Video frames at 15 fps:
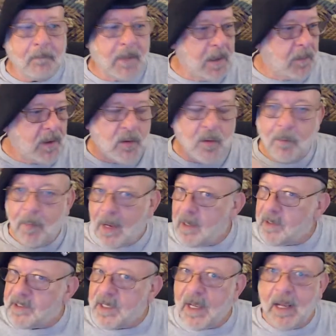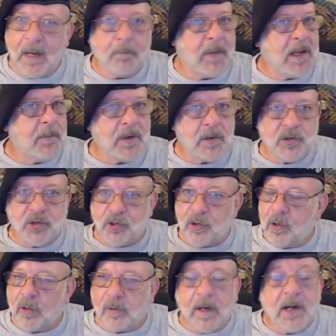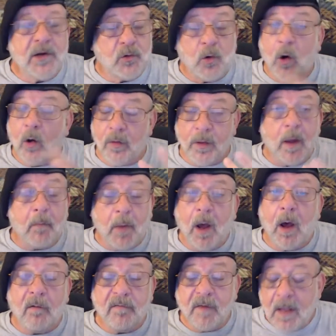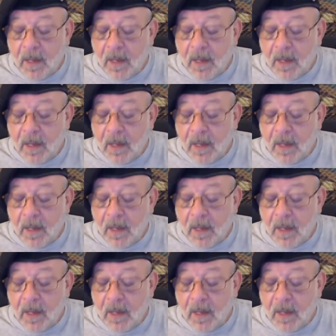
Maybe you meditate, maybe you journal. I do all the above.